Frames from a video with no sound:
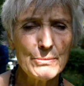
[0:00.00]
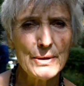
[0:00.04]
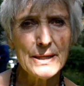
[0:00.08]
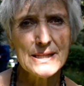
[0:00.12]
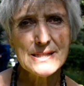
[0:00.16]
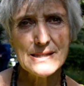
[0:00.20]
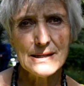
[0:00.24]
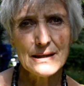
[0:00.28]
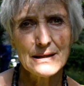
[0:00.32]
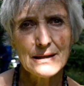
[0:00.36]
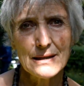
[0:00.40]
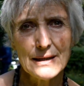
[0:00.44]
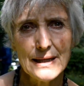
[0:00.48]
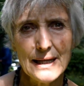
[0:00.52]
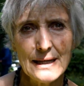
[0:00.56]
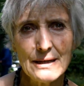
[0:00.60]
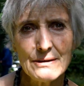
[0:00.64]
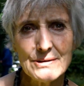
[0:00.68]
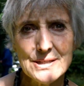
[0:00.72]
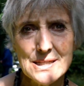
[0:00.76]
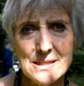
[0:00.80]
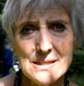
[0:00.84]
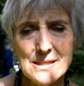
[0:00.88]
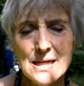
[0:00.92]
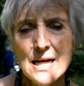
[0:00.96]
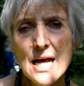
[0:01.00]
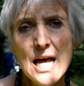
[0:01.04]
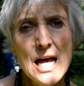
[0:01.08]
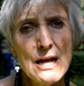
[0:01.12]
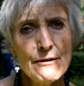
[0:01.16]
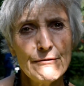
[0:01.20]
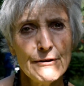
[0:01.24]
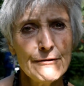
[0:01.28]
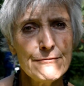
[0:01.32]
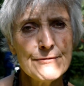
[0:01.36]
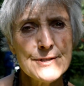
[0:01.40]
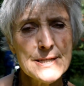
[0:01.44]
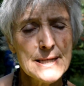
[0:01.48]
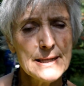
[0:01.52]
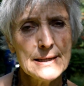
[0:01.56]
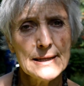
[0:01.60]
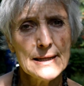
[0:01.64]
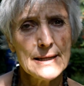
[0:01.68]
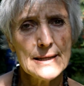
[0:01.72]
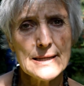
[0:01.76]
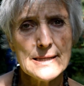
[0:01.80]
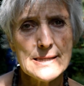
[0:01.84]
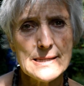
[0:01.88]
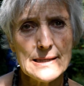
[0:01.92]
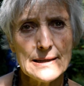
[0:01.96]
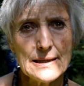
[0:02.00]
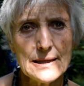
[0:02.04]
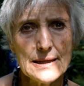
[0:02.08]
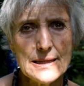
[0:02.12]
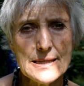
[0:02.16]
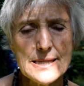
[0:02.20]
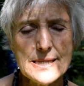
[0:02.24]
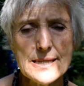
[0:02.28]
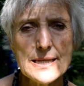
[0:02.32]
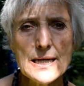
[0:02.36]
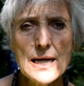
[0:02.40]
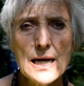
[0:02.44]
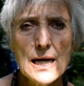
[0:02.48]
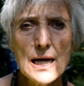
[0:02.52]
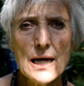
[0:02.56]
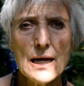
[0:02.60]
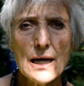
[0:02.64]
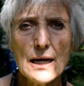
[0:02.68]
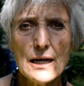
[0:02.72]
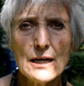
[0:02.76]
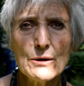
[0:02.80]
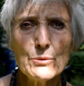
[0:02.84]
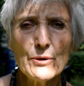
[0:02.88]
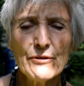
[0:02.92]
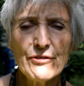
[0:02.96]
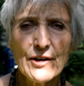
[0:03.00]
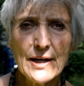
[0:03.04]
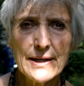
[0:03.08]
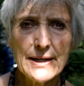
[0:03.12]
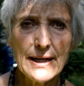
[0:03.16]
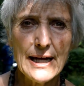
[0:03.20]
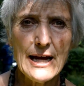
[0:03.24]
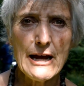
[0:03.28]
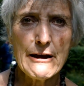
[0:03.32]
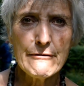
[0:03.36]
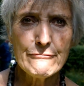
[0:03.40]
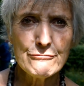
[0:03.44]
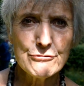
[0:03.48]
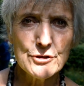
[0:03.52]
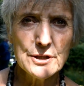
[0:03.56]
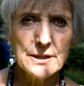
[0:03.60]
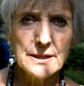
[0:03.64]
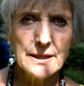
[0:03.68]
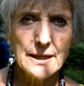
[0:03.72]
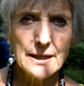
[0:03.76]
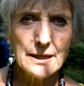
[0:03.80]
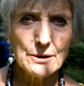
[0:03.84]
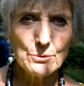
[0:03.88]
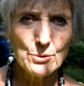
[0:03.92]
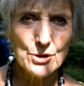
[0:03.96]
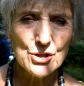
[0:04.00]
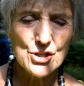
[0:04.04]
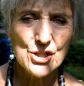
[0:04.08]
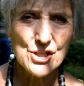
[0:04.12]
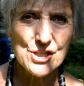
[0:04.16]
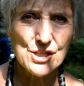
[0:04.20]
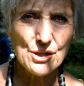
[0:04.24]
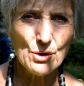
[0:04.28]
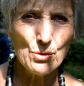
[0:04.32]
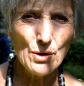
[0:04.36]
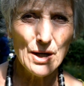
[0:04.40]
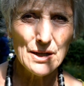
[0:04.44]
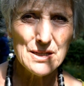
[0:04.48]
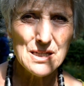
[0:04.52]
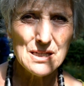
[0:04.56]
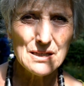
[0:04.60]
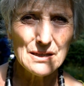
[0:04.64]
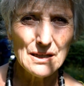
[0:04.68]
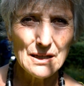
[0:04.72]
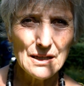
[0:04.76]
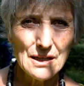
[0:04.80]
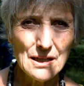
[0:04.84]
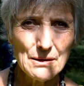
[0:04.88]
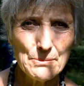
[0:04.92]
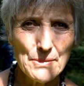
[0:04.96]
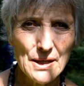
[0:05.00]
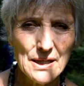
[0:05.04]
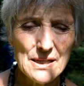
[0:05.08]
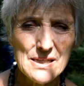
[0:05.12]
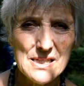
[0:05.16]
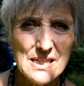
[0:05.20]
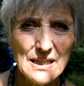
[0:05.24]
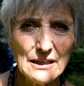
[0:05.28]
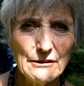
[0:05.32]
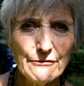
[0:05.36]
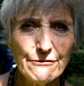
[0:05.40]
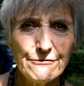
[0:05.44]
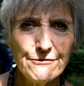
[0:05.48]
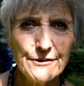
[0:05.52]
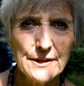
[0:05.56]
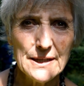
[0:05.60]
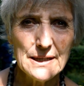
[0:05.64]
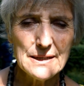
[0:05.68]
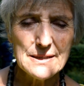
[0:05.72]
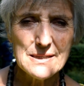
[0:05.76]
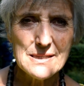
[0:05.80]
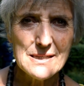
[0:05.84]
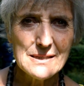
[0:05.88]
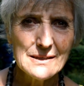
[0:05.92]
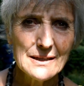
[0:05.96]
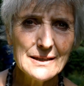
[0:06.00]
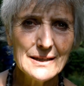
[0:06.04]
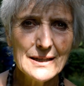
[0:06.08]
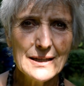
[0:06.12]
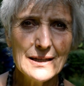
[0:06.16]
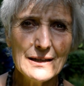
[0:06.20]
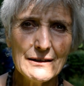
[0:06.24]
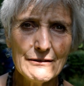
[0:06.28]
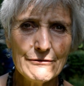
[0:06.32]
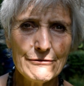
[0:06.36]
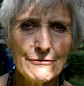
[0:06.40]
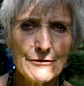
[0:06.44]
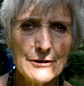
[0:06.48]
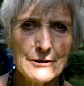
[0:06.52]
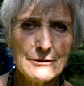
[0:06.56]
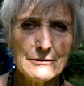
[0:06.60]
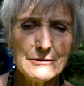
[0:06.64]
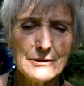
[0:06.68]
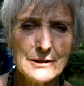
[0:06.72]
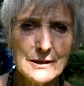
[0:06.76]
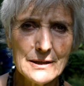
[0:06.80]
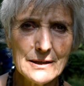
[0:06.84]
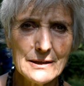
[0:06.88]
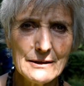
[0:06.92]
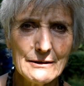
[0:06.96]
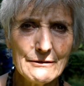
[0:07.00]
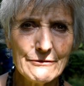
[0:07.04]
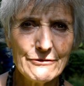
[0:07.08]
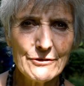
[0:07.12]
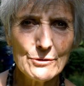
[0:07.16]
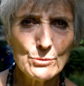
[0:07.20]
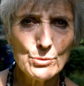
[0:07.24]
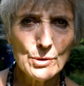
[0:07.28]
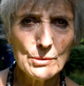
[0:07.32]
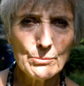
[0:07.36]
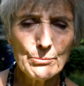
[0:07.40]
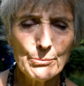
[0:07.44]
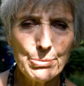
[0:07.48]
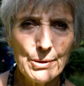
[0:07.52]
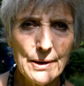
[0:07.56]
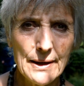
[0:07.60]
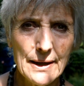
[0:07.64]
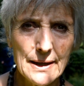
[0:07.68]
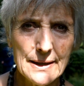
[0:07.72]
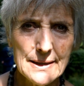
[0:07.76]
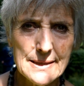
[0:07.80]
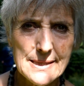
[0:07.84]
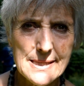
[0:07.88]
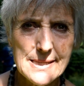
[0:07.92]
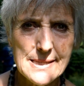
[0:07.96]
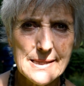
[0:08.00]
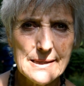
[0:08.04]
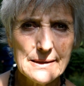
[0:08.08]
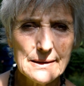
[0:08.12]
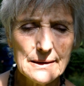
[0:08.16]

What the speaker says: exactly how it is. 15 years at least. We've had it every year, which is quite an amazing feat for one place.